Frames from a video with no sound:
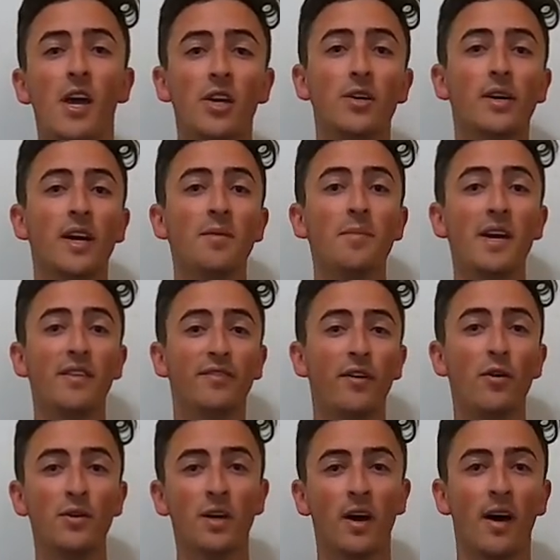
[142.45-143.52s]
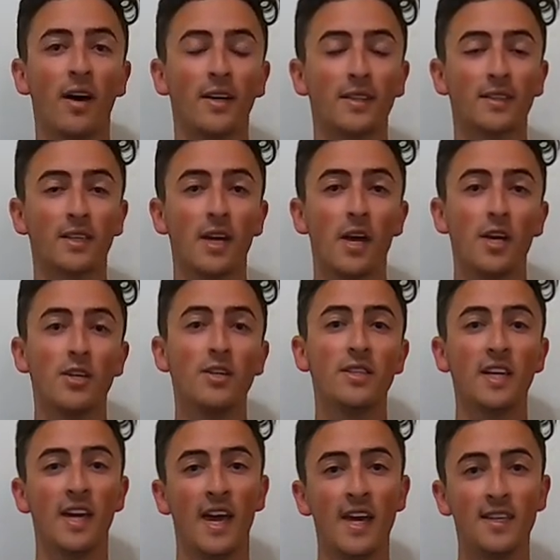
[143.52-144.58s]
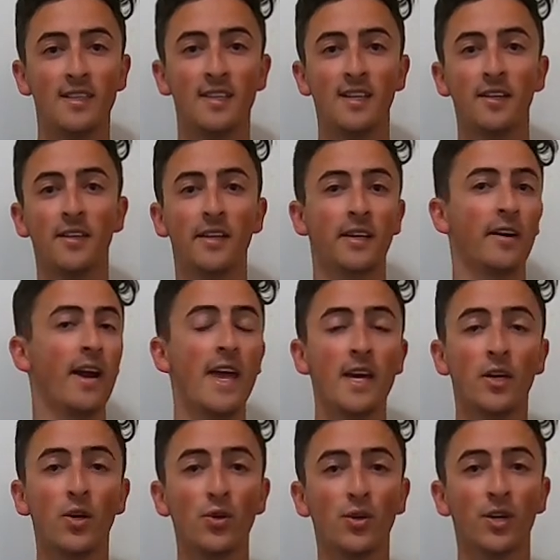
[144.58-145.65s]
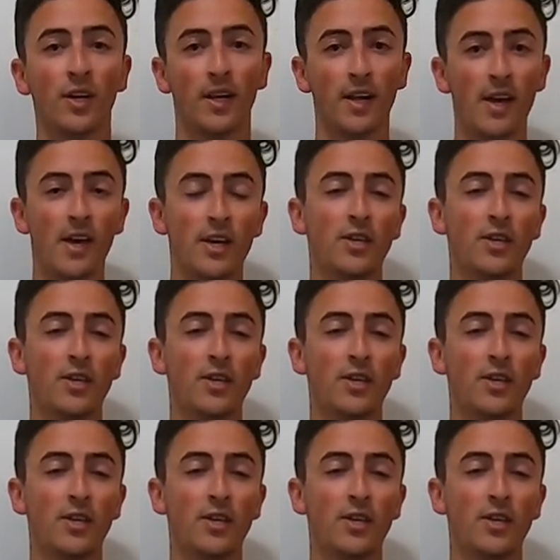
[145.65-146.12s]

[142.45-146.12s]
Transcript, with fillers: You can make phone calls using Hey Siri or Hey Google.